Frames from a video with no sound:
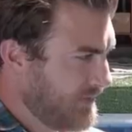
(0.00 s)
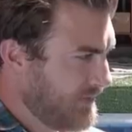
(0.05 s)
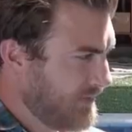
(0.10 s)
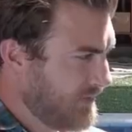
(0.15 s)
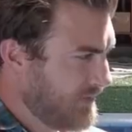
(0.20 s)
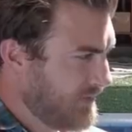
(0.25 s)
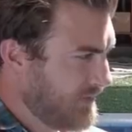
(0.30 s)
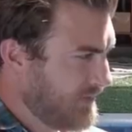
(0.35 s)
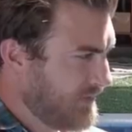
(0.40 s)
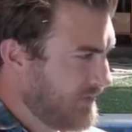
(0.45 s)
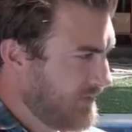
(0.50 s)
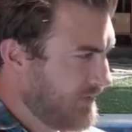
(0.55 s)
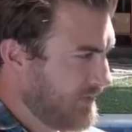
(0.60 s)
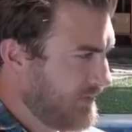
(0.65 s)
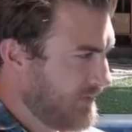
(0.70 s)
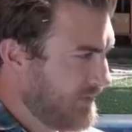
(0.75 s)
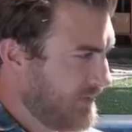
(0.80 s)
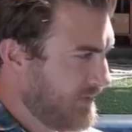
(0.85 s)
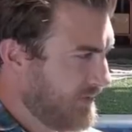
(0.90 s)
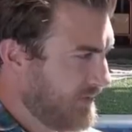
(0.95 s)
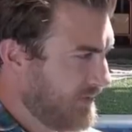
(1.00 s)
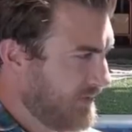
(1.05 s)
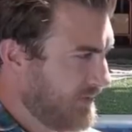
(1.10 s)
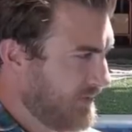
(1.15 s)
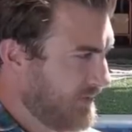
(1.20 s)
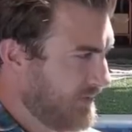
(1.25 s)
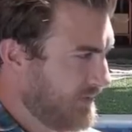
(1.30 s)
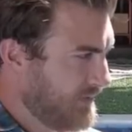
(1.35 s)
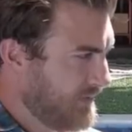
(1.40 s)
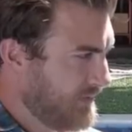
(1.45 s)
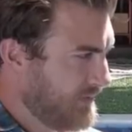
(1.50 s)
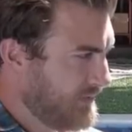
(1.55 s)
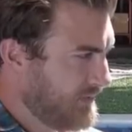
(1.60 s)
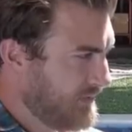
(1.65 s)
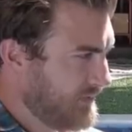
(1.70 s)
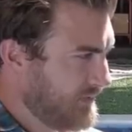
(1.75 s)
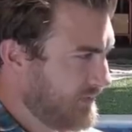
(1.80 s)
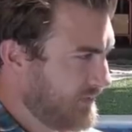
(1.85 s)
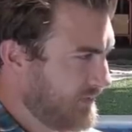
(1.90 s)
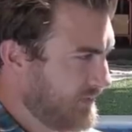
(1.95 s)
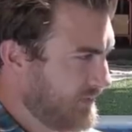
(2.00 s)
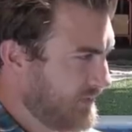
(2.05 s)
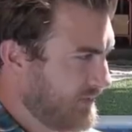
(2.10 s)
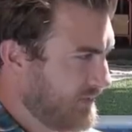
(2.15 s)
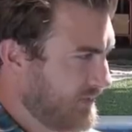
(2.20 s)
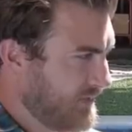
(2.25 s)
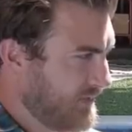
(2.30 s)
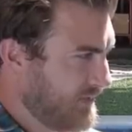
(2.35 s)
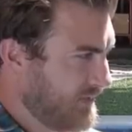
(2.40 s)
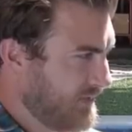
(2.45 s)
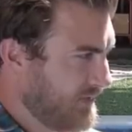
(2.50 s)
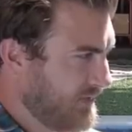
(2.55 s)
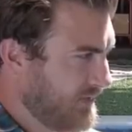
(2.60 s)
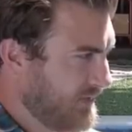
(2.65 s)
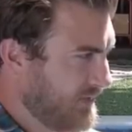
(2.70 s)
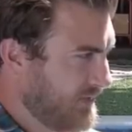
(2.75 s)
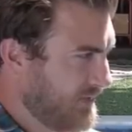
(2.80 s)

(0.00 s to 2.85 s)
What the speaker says: (not speaking)